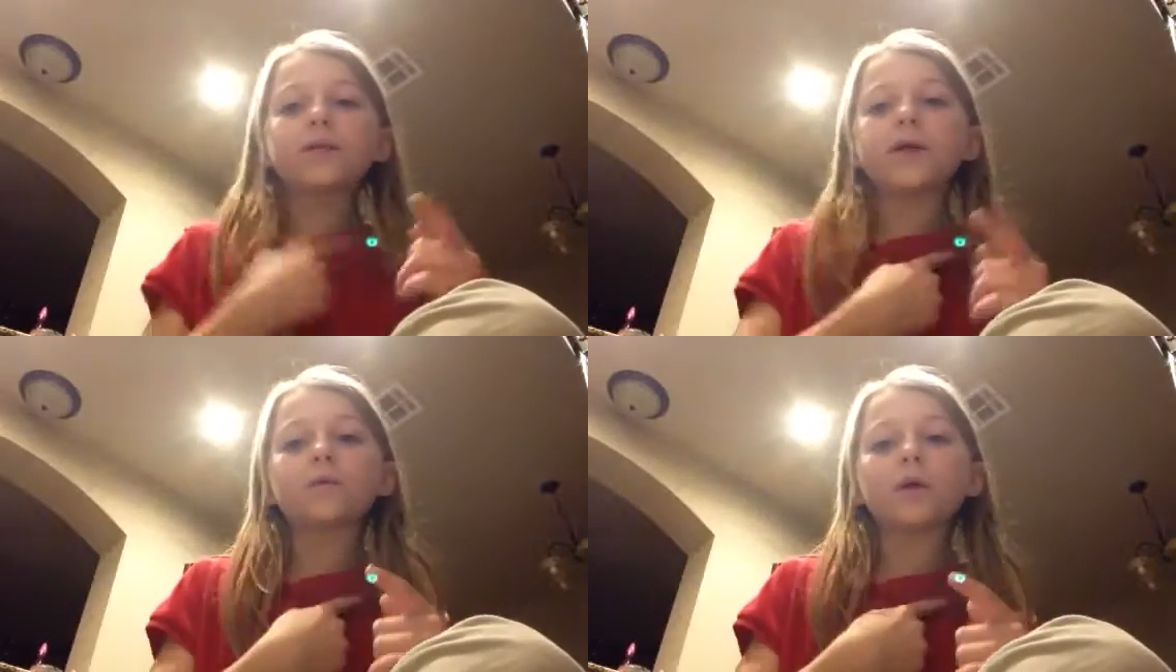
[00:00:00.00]

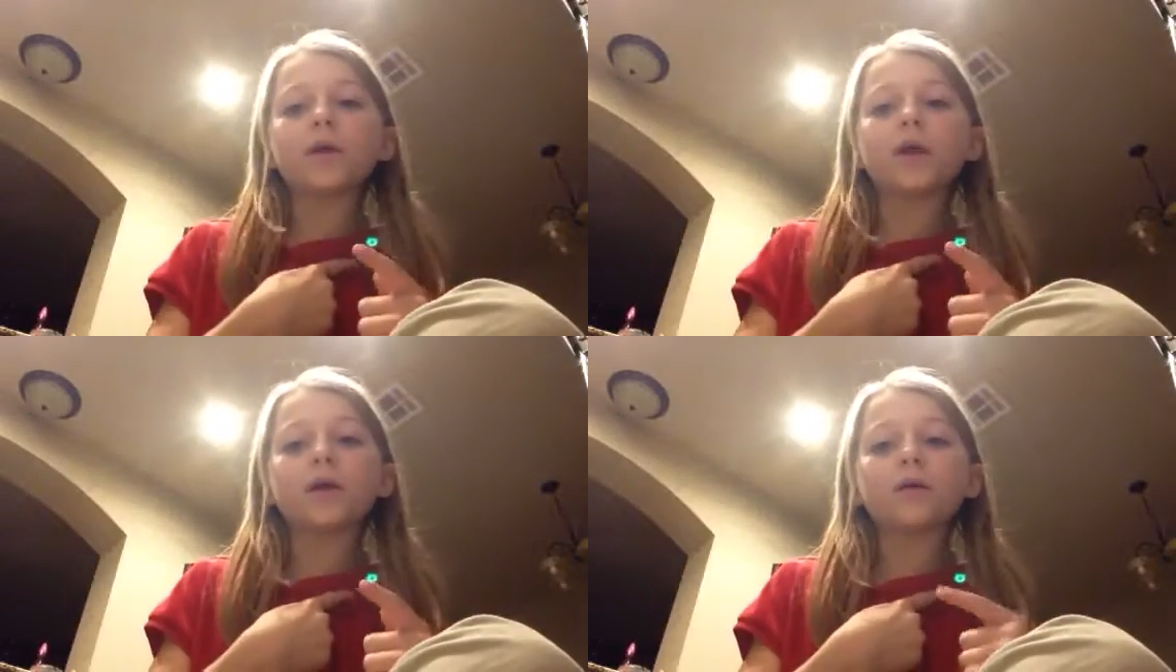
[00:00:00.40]
That right
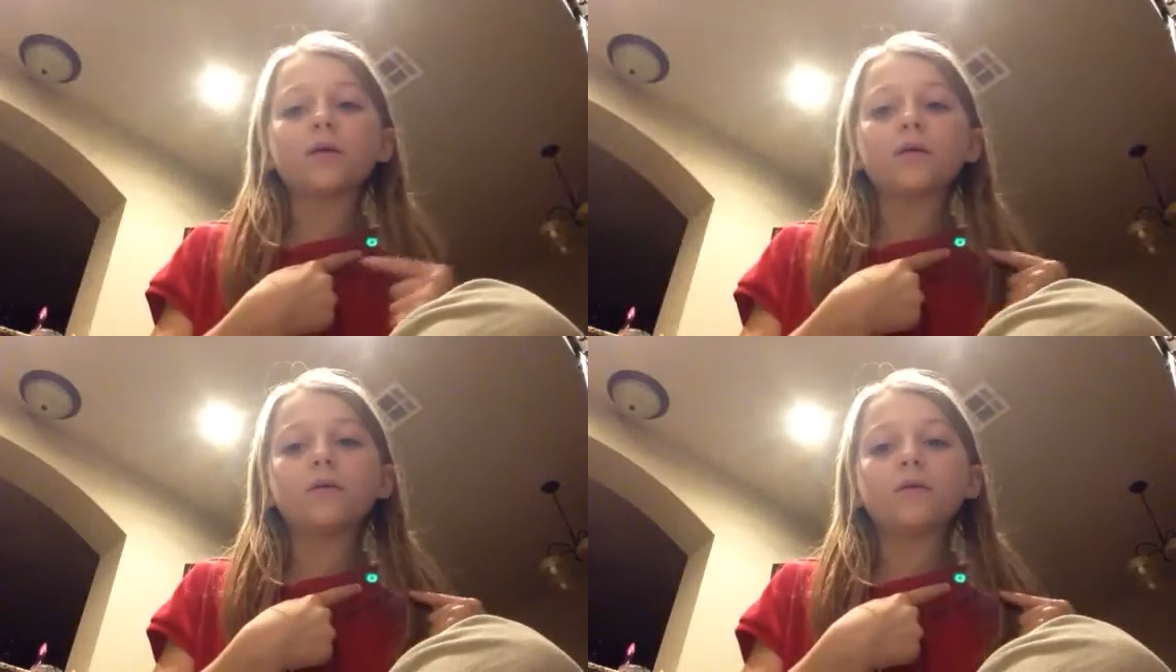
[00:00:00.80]
there.
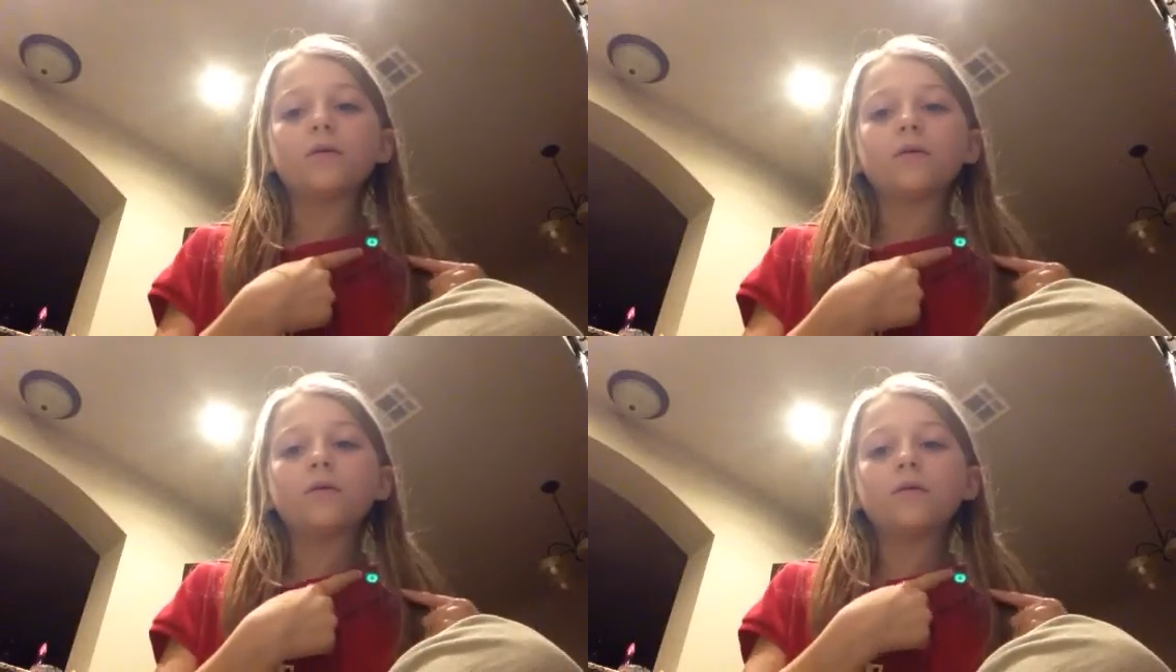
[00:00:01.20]

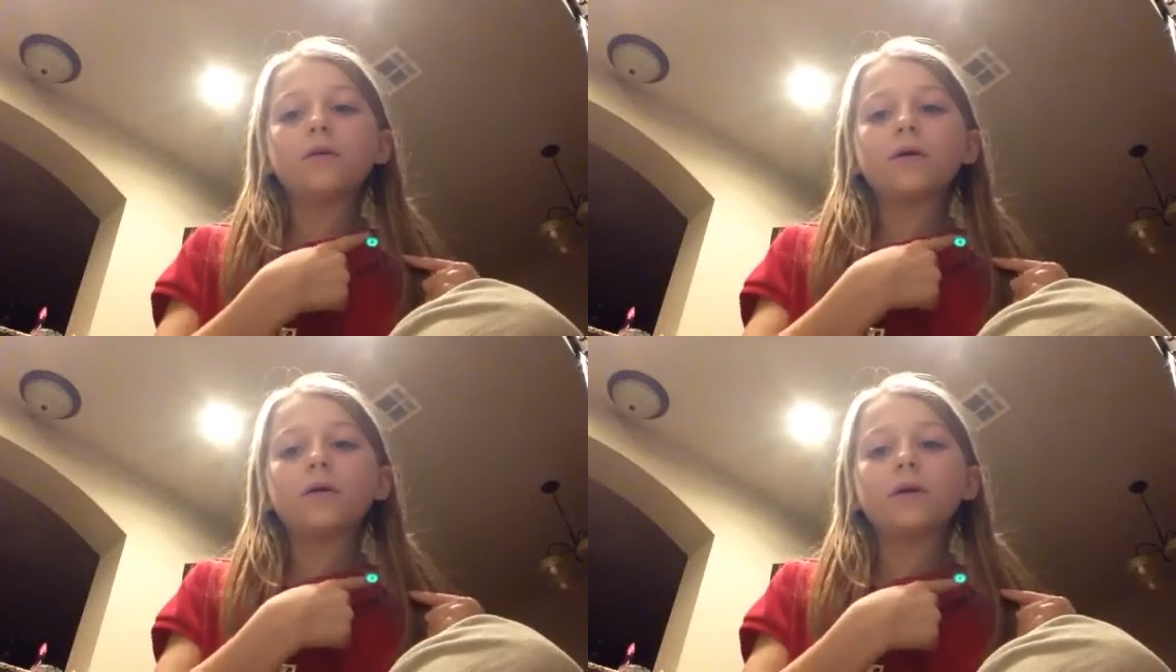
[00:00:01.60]

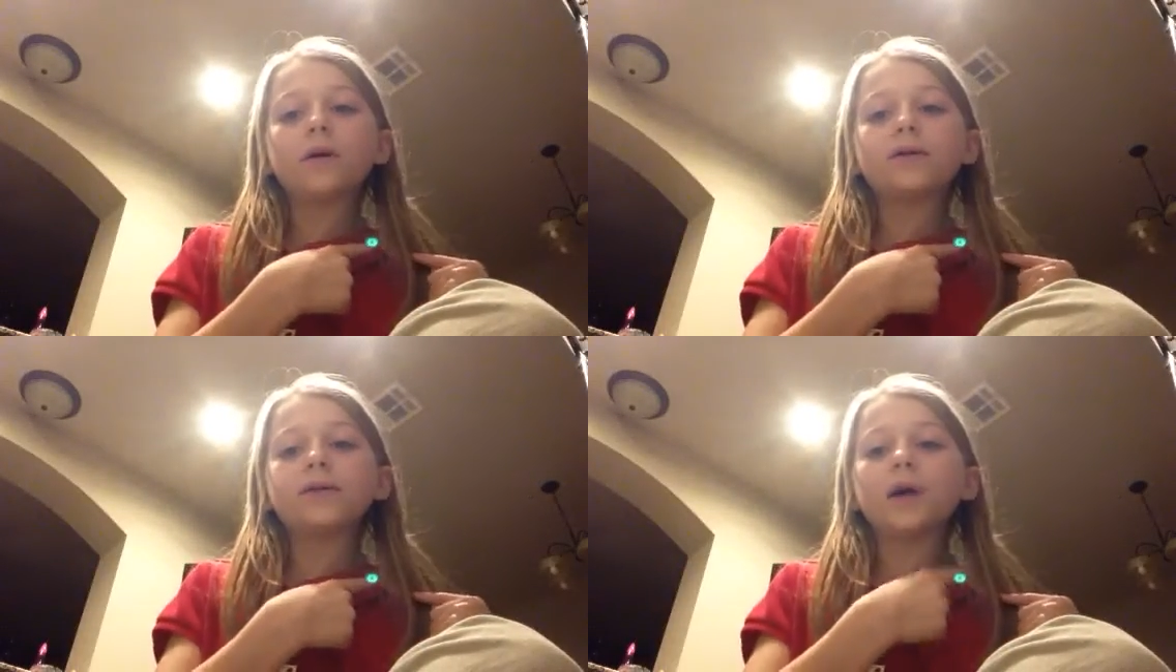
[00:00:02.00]

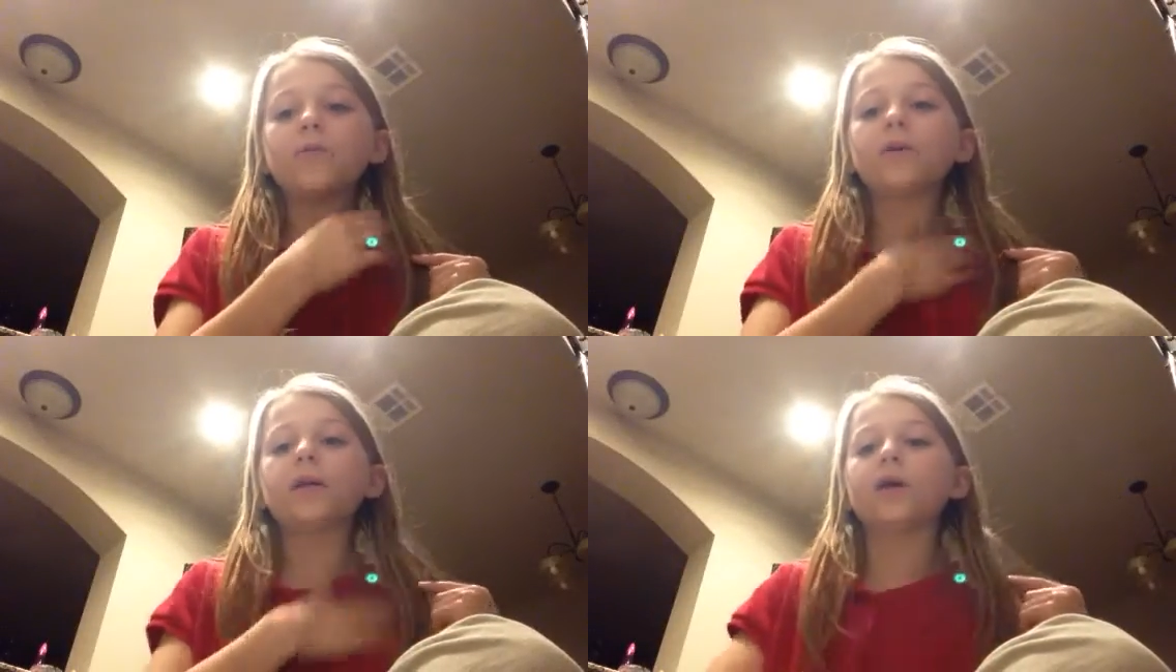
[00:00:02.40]
It's
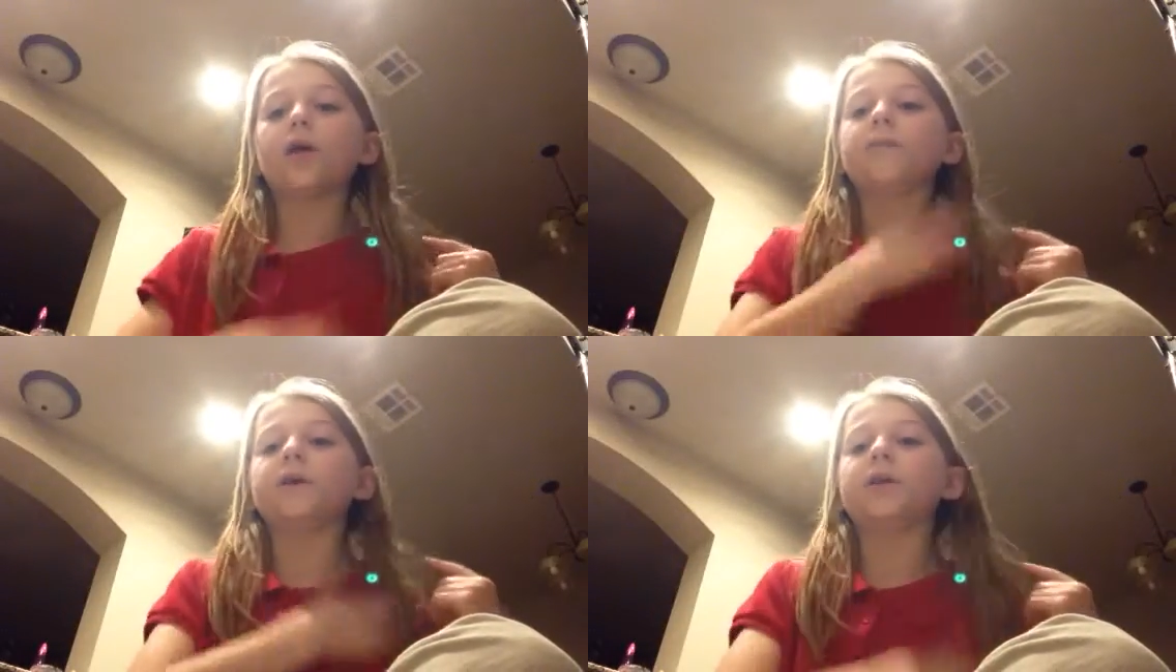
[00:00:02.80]
not really
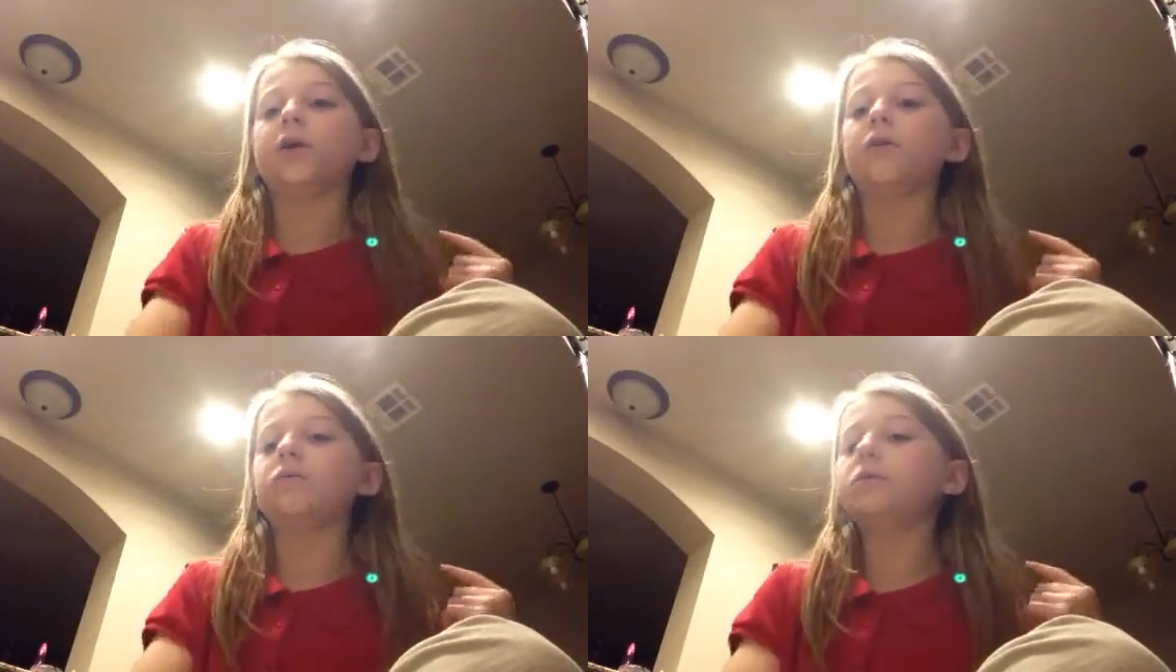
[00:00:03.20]
on me
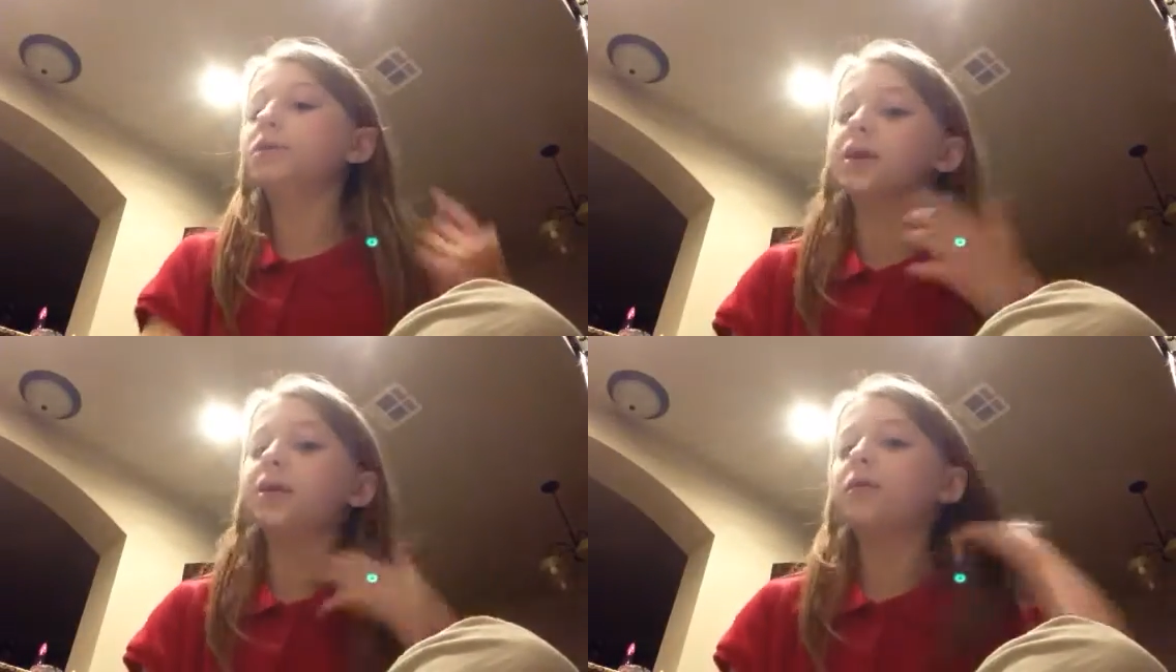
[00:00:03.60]
though.
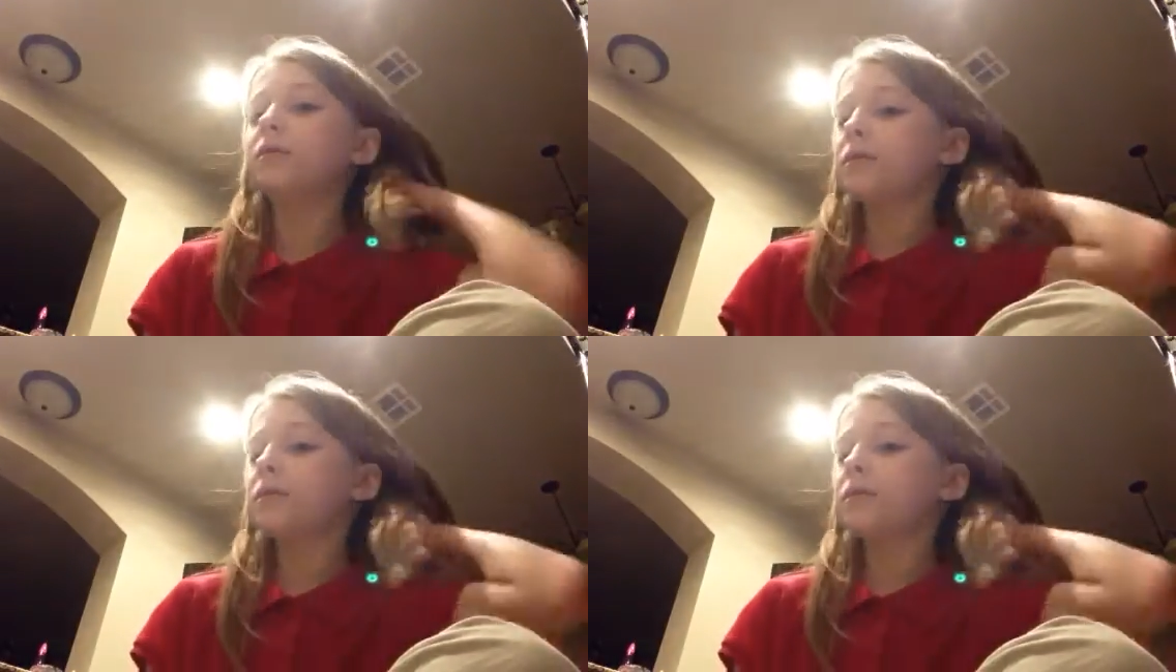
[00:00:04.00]
See?